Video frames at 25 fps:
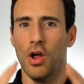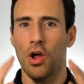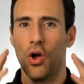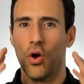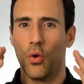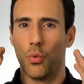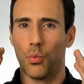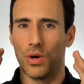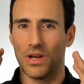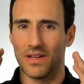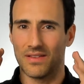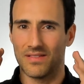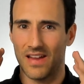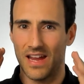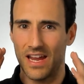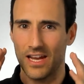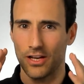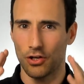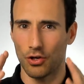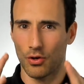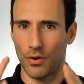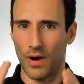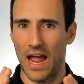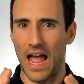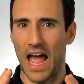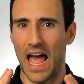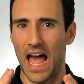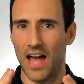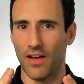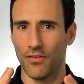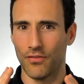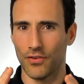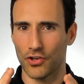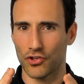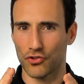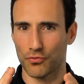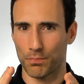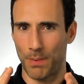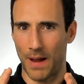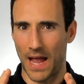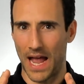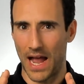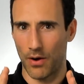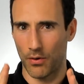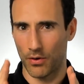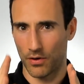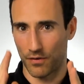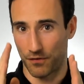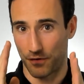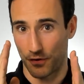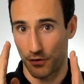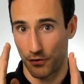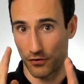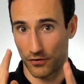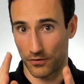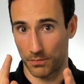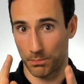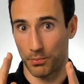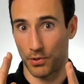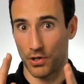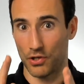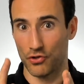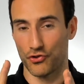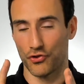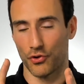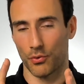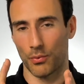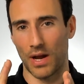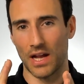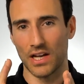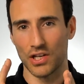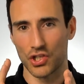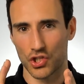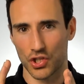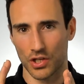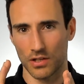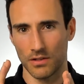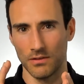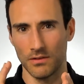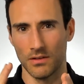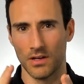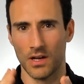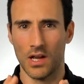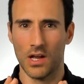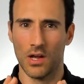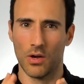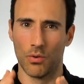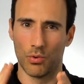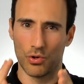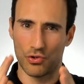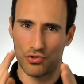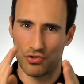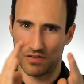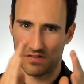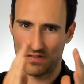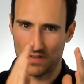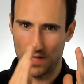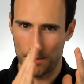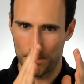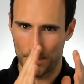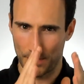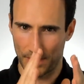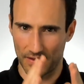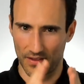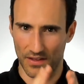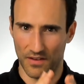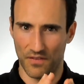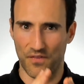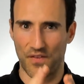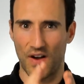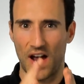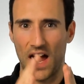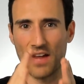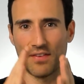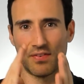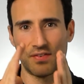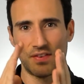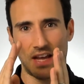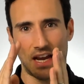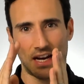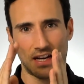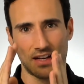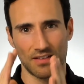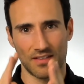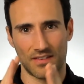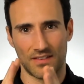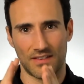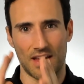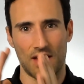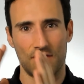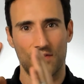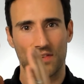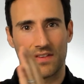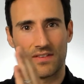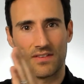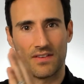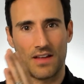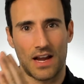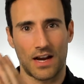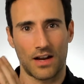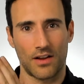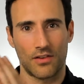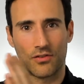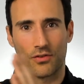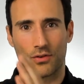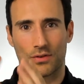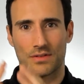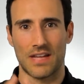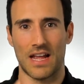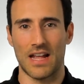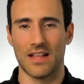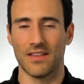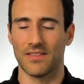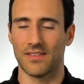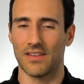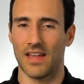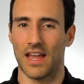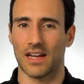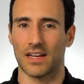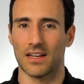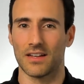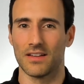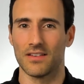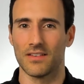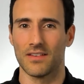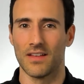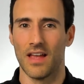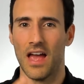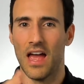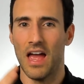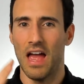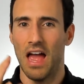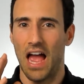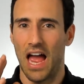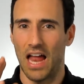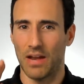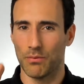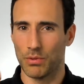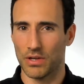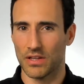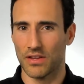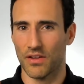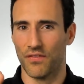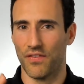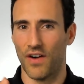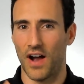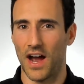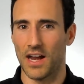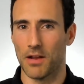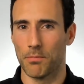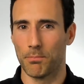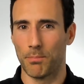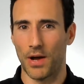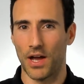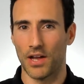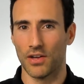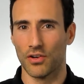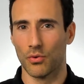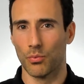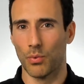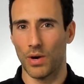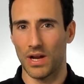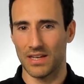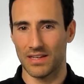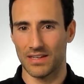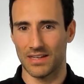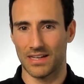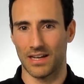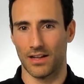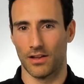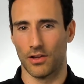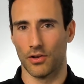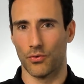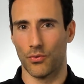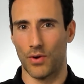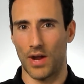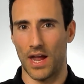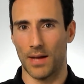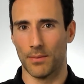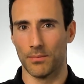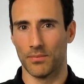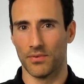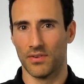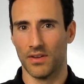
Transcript: We take your average power for the sprint duration, which is typically 5 seconds, 7 seconds, or 10 seconds, and we divide it by your weight in kilograms.